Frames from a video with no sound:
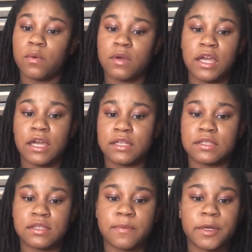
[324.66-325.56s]
and
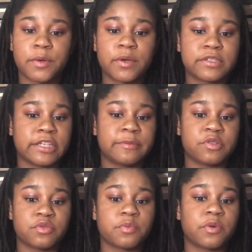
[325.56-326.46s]
the medical
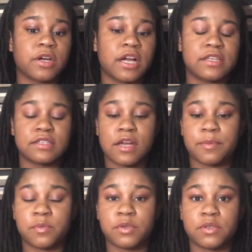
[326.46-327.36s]
examiner's report has not
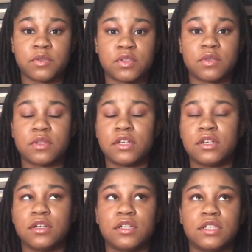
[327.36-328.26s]
been produced. So
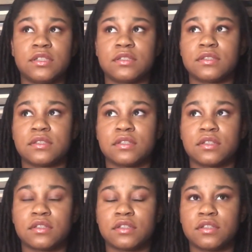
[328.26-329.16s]
there is
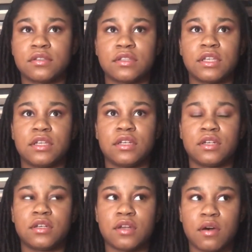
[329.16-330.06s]
literally
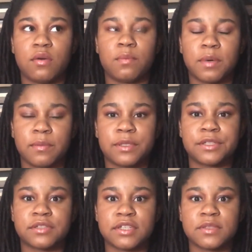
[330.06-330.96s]
no public
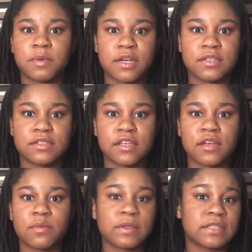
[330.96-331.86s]
transparency
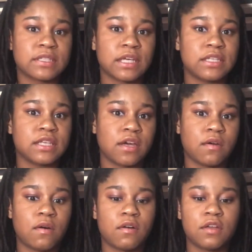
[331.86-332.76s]
with this case at
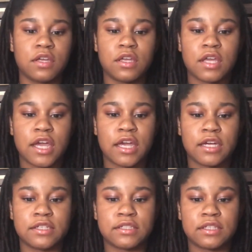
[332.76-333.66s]
all.
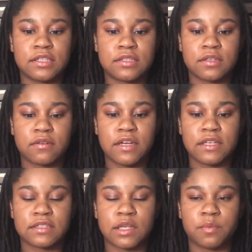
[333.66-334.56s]
And it's a great
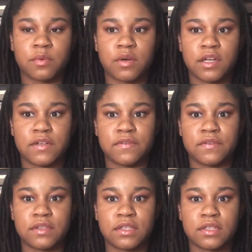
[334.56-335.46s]
example of
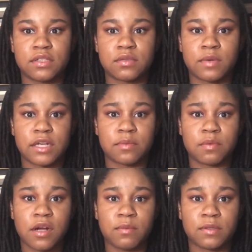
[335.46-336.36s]
the direct
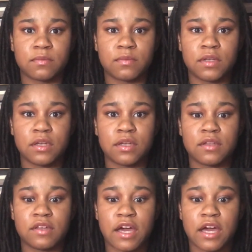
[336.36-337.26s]
problem
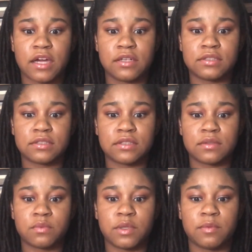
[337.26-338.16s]
that
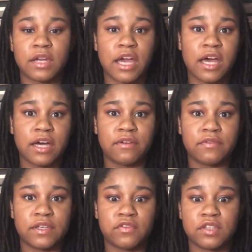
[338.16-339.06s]
we would have
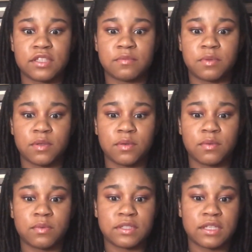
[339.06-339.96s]
if this
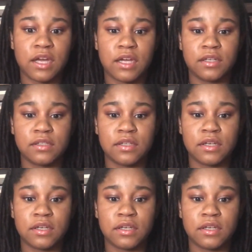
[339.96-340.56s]
bill was signed,